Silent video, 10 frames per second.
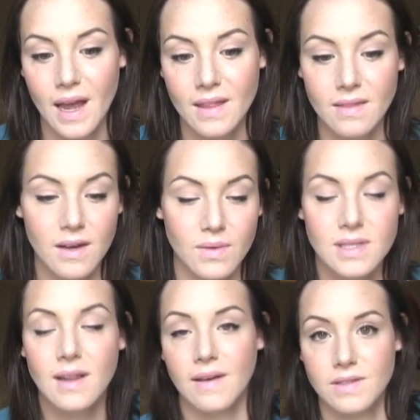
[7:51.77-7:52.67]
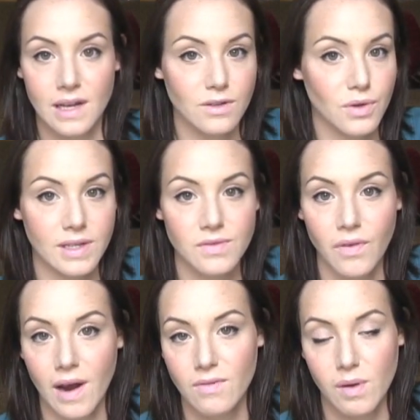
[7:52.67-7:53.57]
you know, it's a lifestyle choice
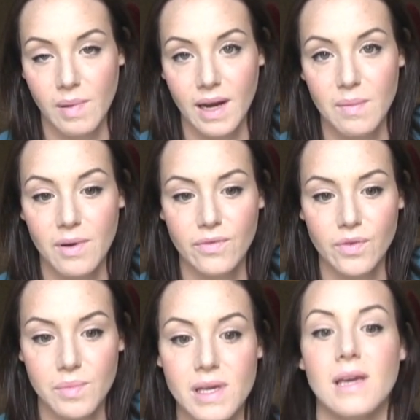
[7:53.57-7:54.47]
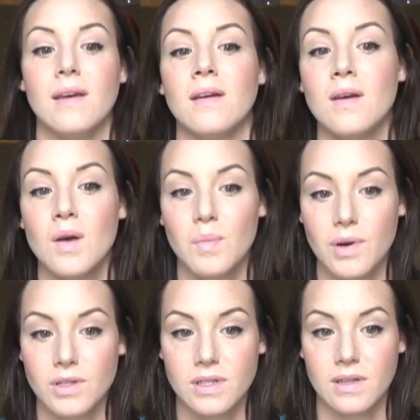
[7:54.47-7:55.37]
for everybody, but for me,
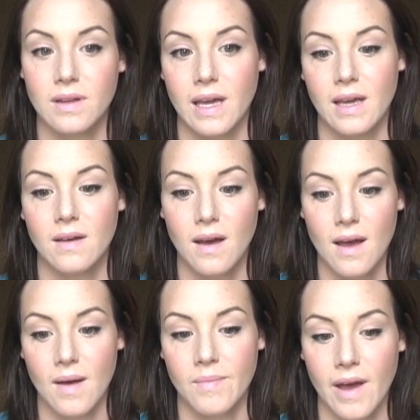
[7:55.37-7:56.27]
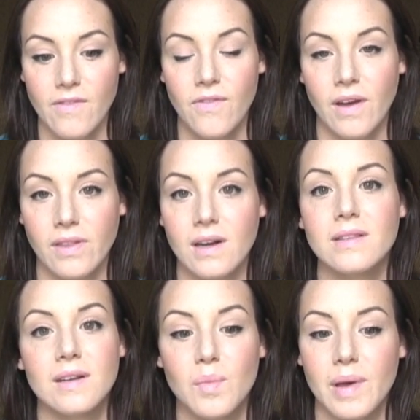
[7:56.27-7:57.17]
personally, I found that a
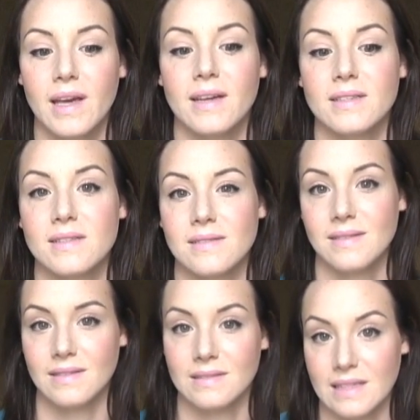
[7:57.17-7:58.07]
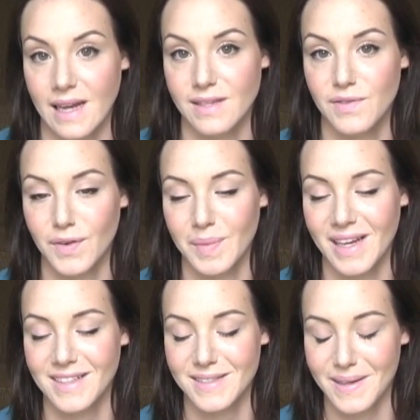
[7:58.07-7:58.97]
little bit is nice for
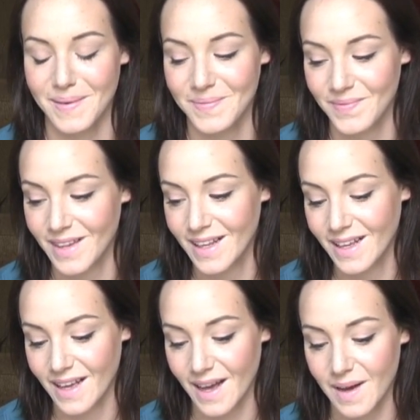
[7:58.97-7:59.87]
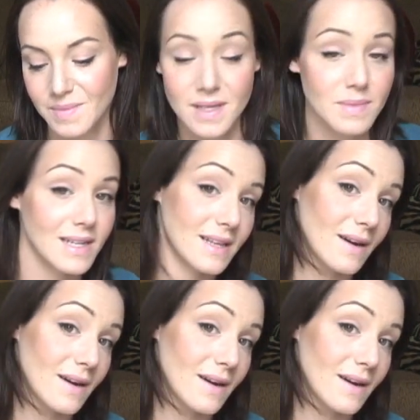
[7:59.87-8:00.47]
me, so. Some days I